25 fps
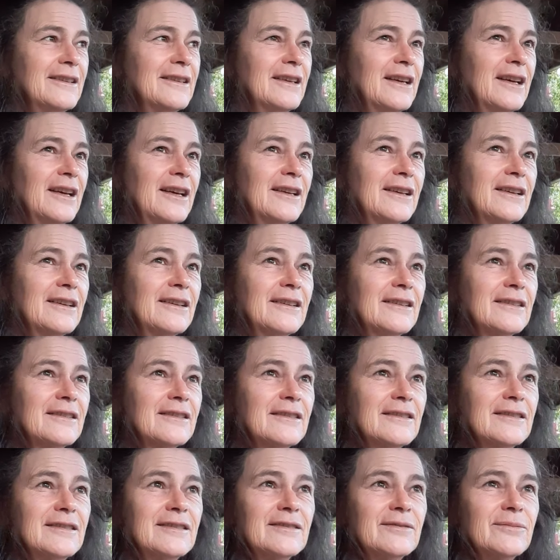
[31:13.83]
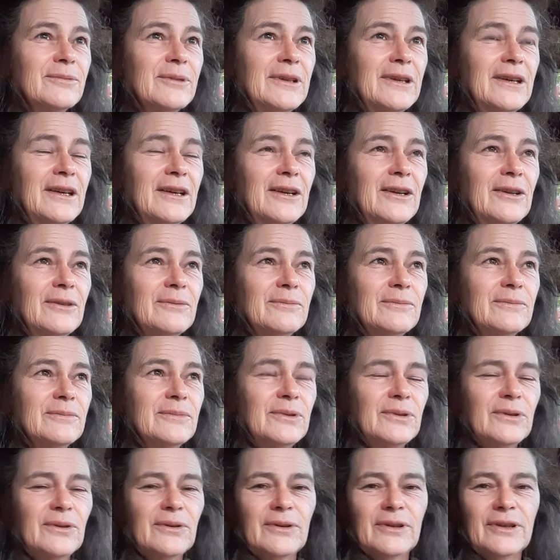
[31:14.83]
And uh, I says, well,
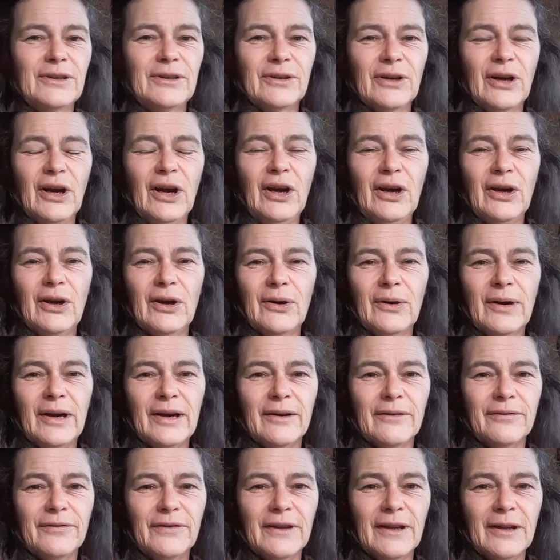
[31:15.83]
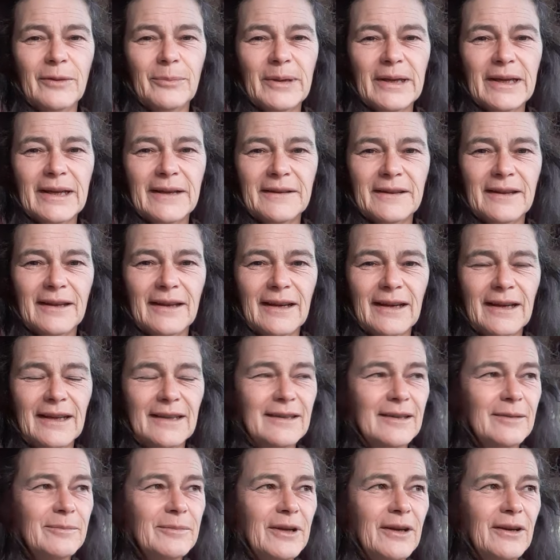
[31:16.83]
you already know how I feel about that.
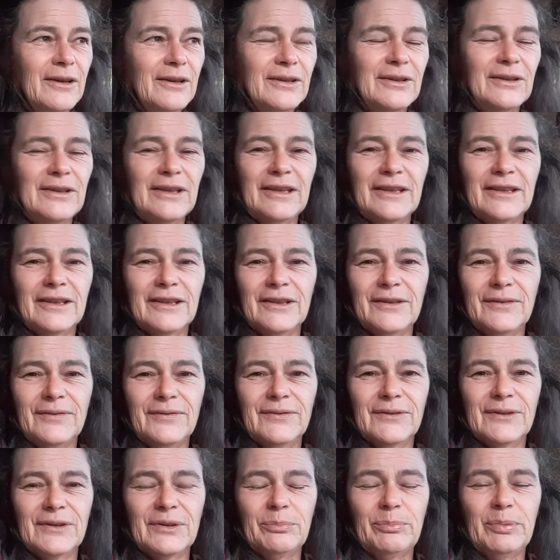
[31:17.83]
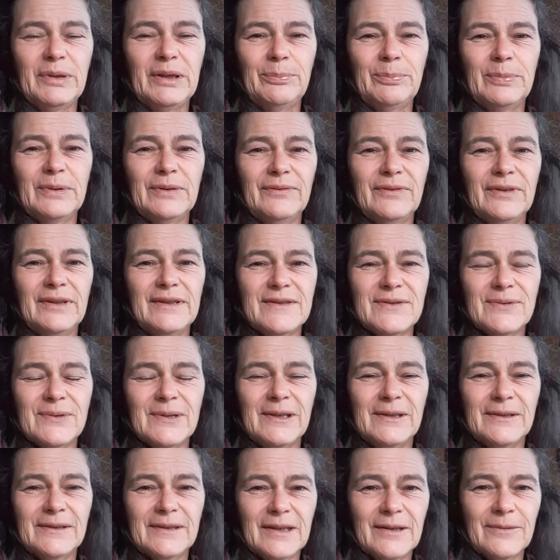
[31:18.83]
I'm not good enough for the people of
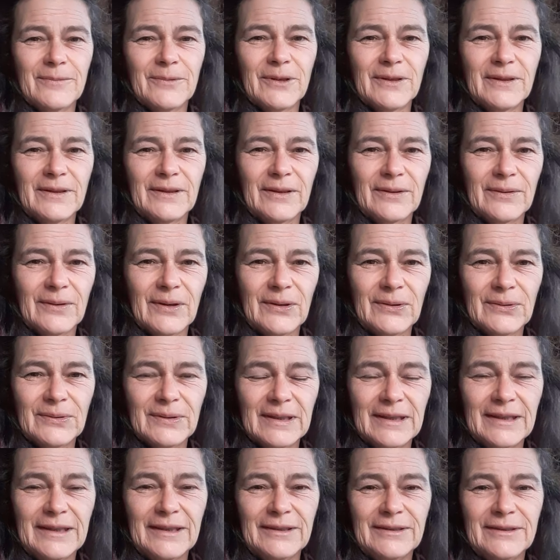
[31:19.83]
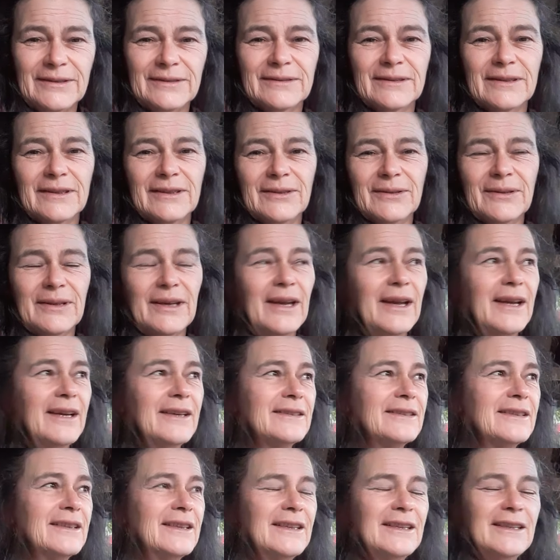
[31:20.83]
Israel. They want their own leader. Okay. I'm
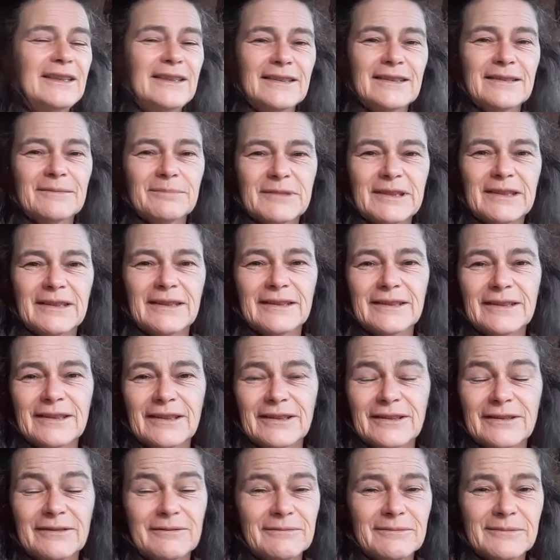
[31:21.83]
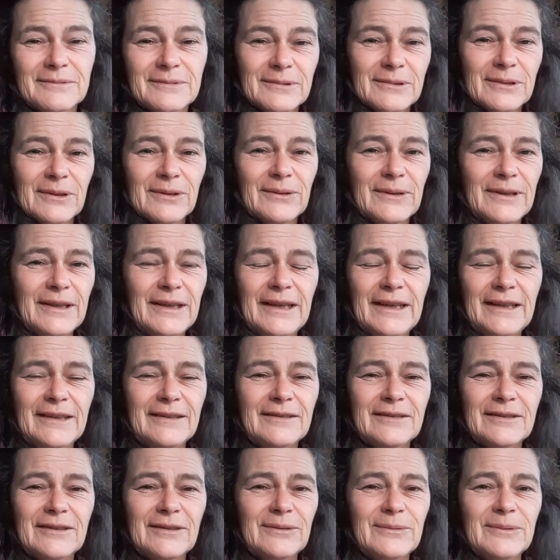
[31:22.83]
telling you. Go ahead.
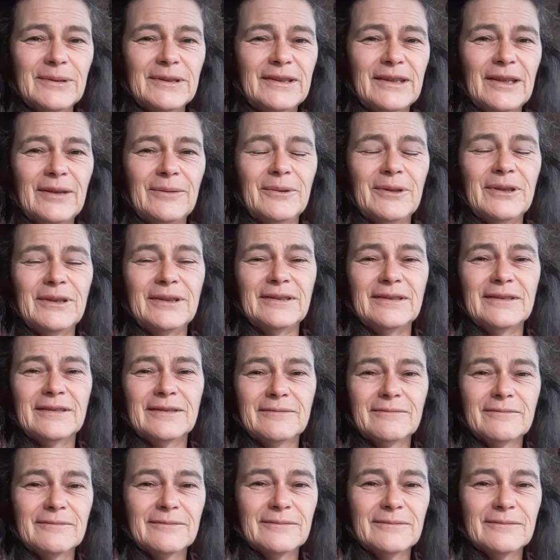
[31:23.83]
Do what they want.